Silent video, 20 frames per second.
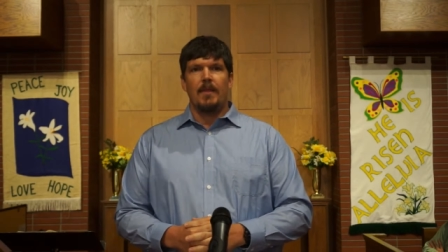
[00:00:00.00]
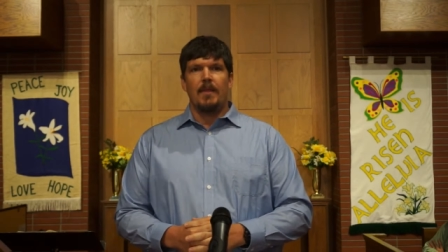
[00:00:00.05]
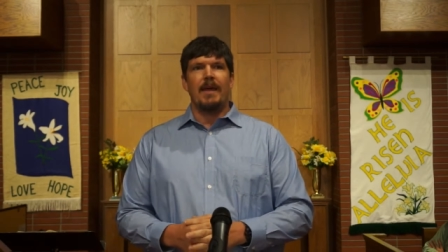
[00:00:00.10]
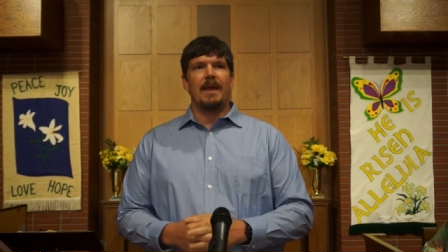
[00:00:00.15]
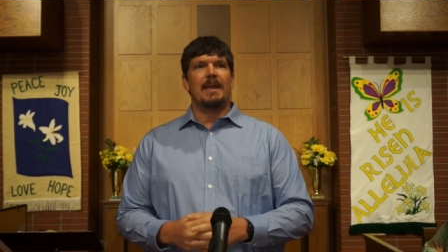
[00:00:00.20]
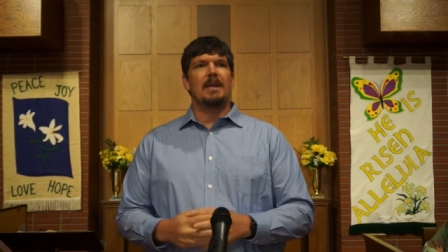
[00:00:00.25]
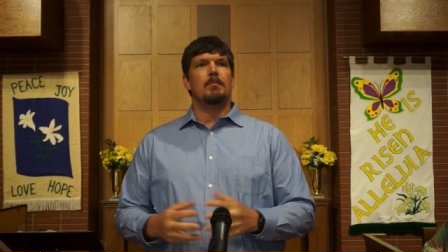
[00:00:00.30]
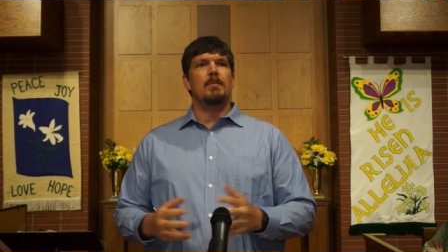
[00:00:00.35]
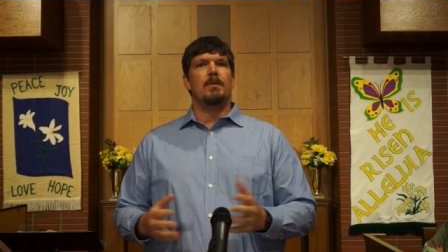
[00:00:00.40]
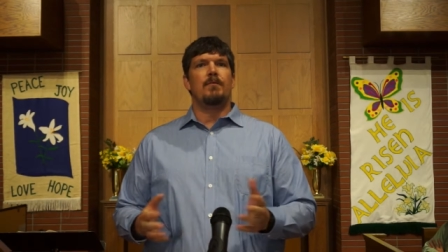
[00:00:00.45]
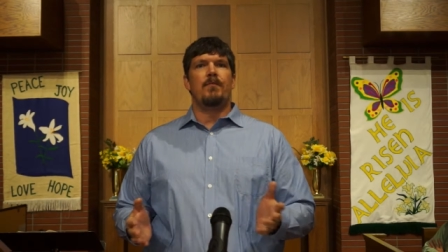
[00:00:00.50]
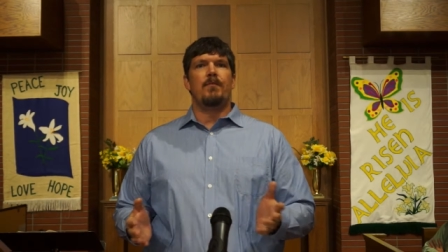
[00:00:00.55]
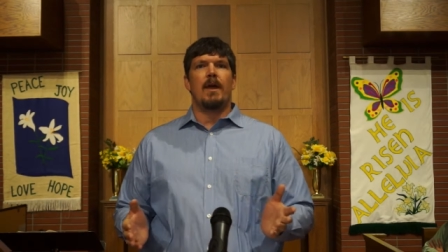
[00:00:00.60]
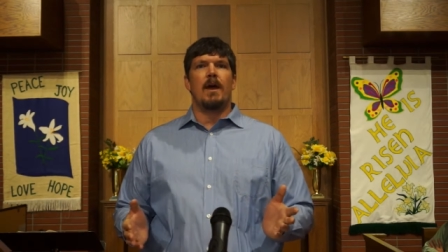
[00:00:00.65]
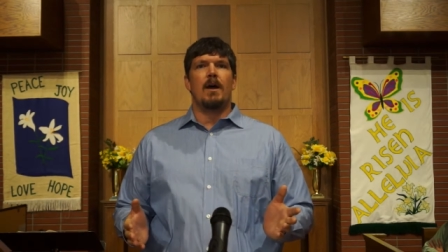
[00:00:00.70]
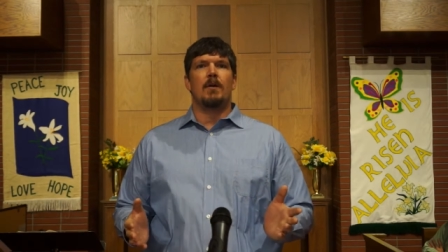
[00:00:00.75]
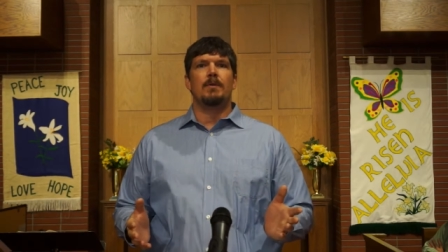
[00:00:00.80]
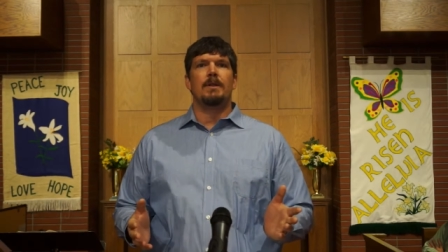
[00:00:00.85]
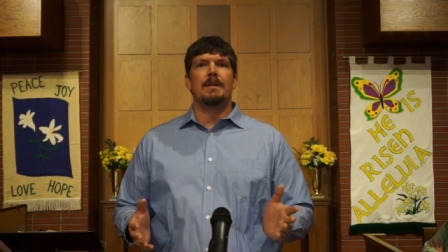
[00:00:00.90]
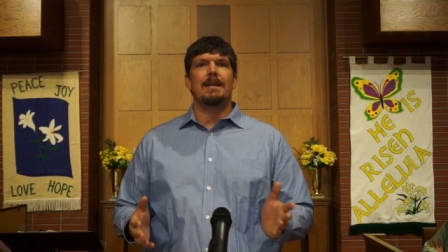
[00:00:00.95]
that can be
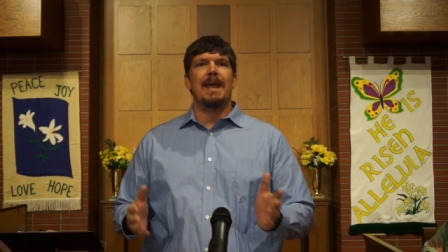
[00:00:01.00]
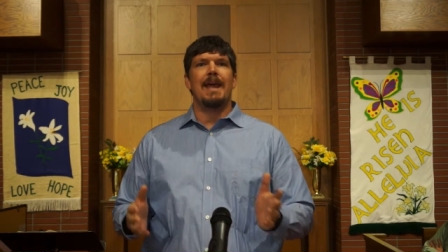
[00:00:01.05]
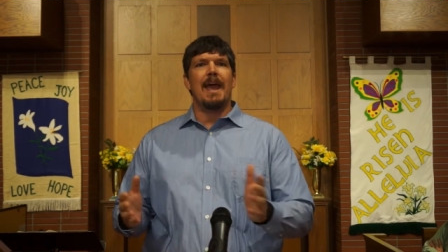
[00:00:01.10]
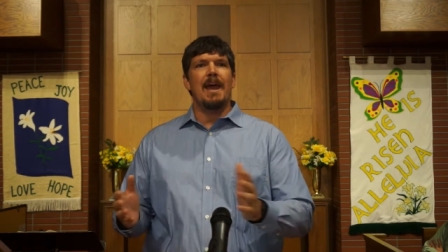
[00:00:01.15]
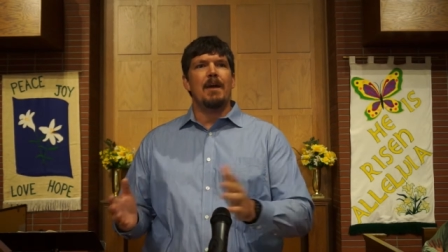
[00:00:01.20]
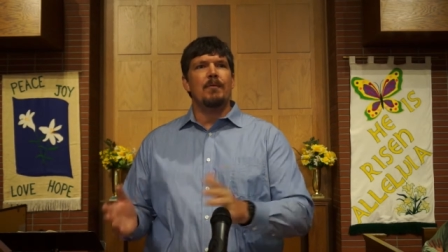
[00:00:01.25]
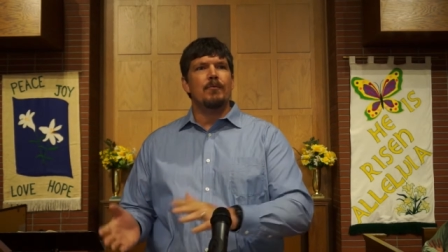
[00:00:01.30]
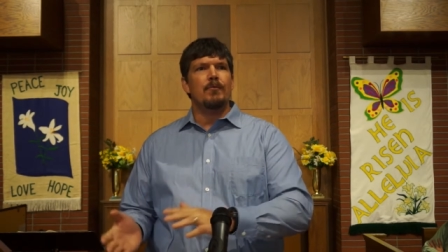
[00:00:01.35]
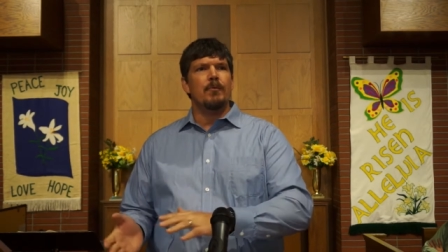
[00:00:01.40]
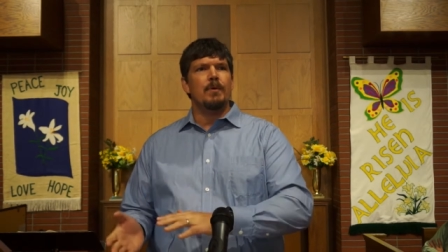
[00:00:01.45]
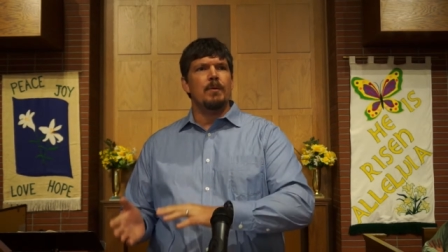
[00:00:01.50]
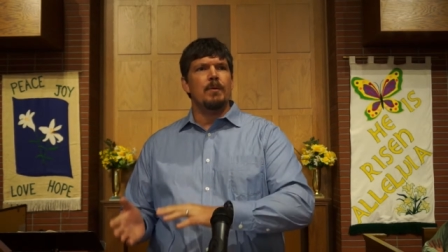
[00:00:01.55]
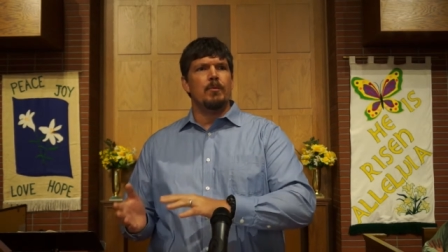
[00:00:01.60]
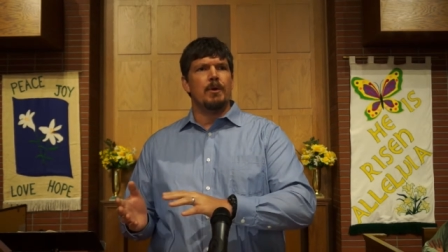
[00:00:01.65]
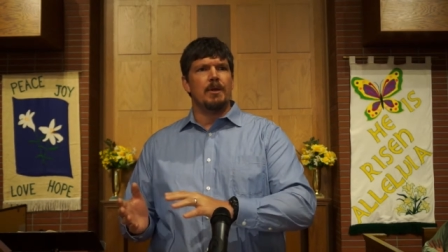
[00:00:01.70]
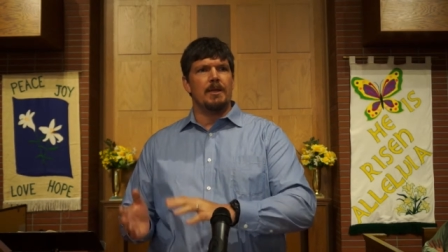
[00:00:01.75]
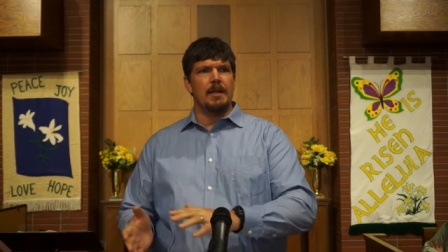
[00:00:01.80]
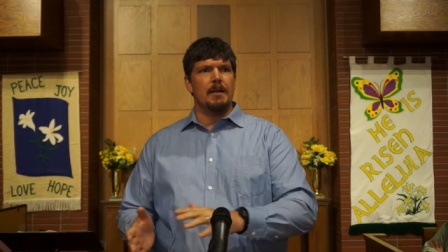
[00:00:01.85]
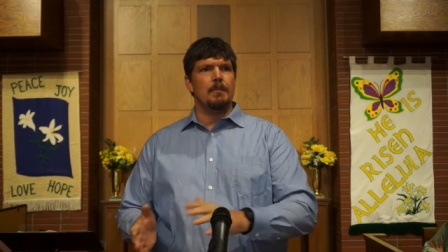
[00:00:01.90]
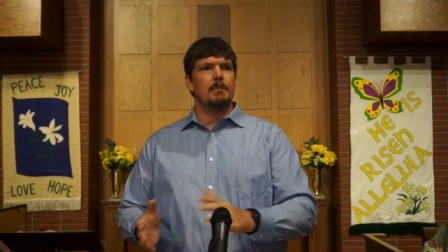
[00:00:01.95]
found in every
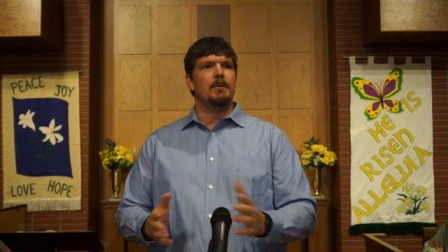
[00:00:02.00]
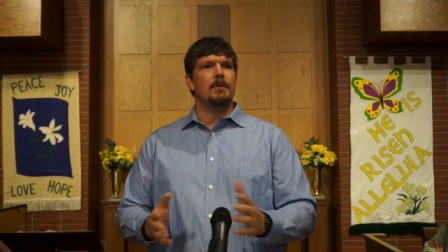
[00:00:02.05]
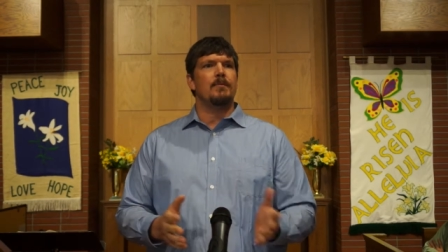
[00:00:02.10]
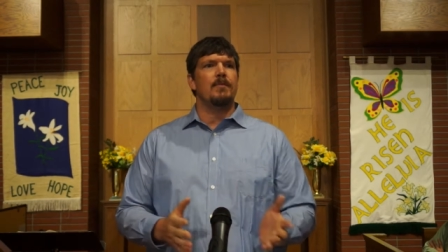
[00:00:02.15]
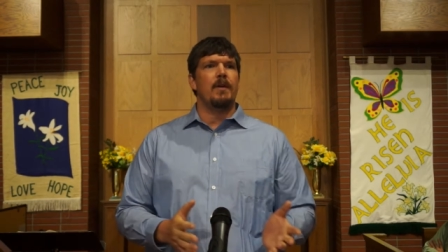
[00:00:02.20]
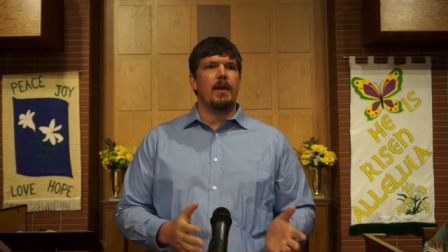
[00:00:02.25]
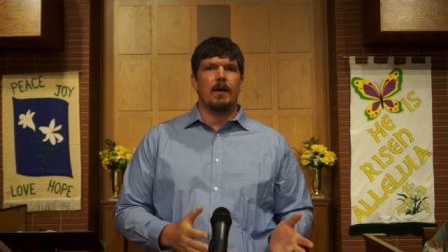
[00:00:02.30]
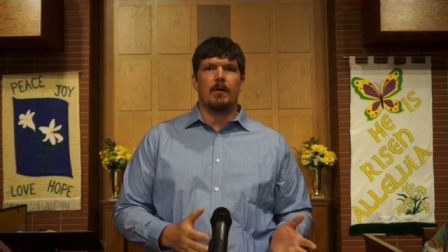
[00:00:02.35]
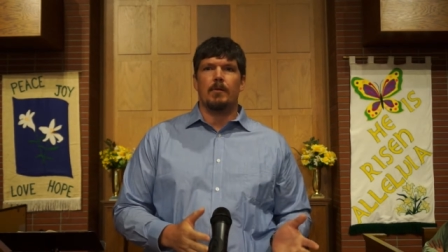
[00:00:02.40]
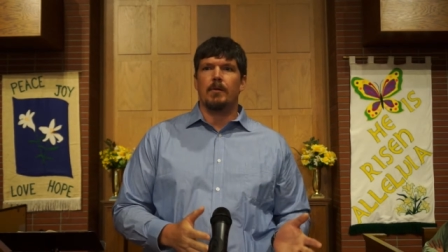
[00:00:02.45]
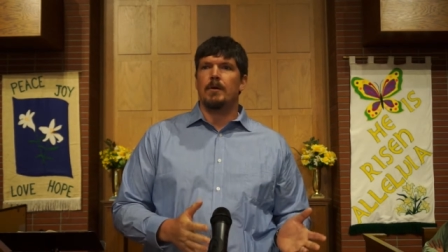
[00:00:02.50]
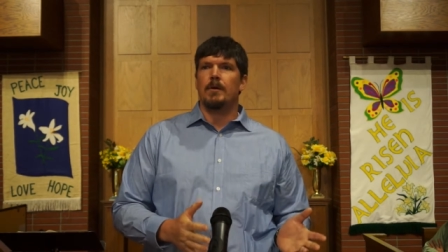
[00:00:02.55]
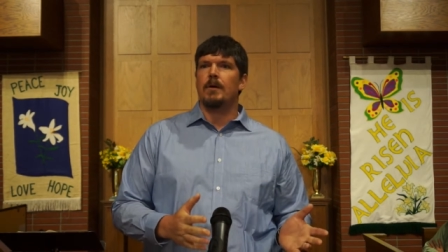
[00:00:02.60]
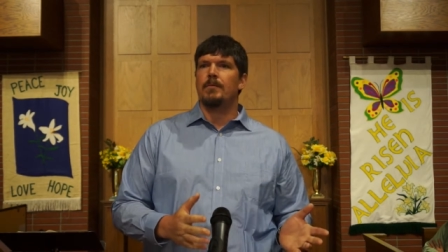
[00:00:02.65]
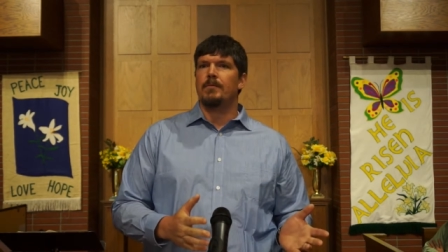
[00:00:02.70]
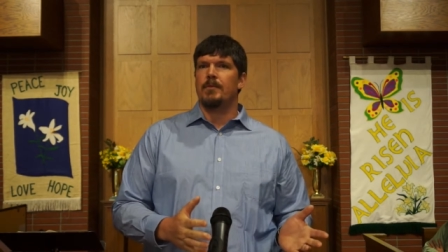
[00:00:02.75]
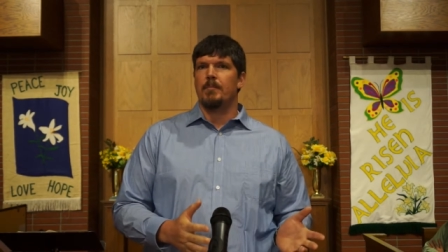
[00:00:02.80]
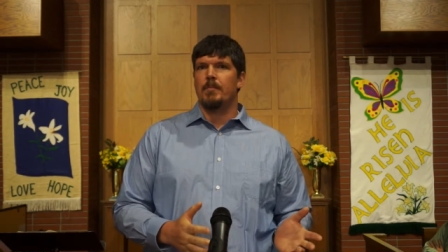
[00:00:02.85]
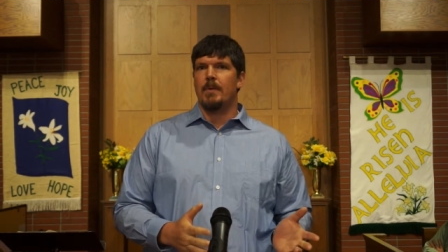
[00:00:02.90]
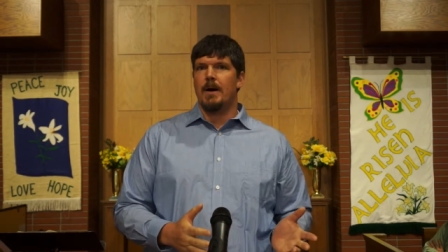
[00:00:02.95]
redemptive era
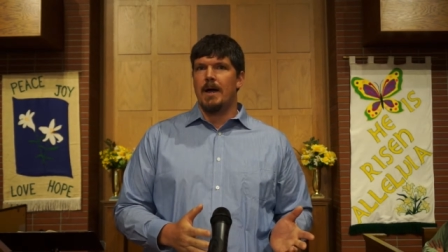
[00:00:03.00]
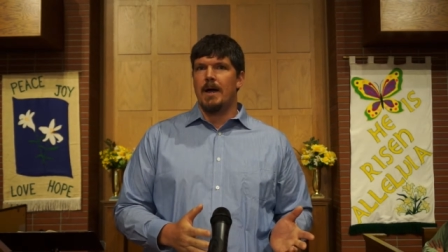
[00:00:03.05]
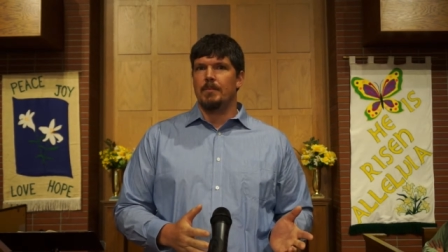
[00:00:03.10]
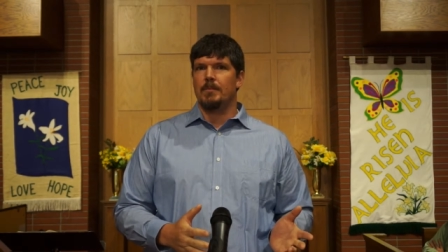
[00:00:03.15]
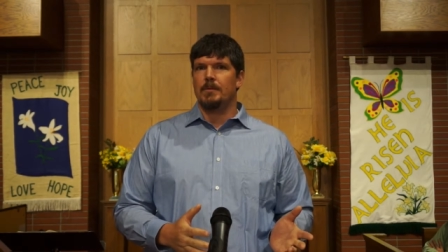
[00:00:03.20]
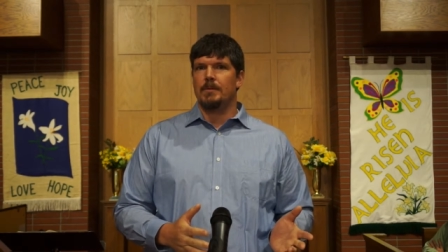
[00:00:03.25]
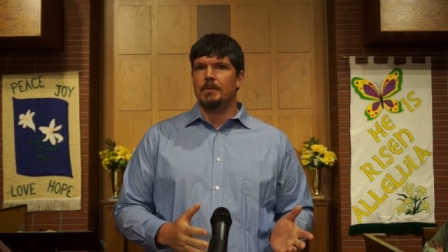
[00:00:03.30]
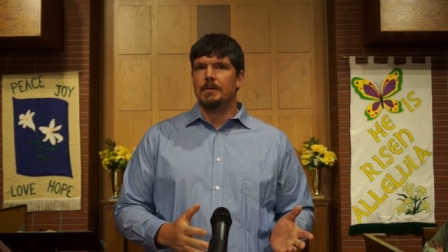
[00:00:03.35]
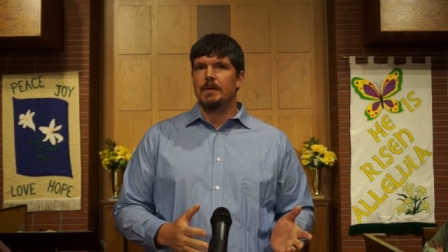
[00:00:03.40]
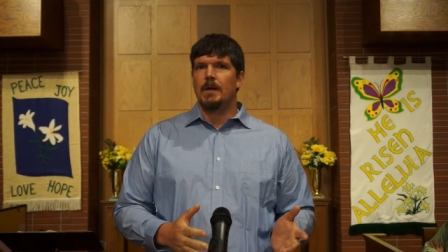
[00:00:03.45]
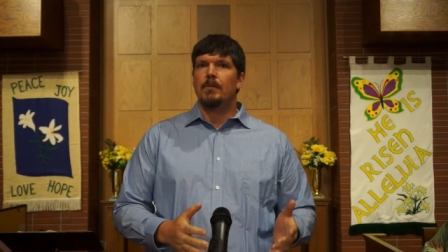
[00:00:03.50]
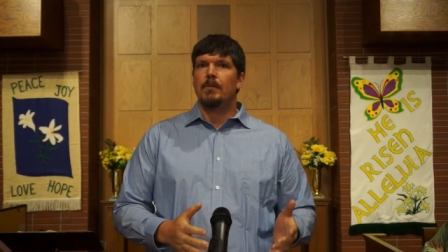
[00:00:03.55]
of the Bible,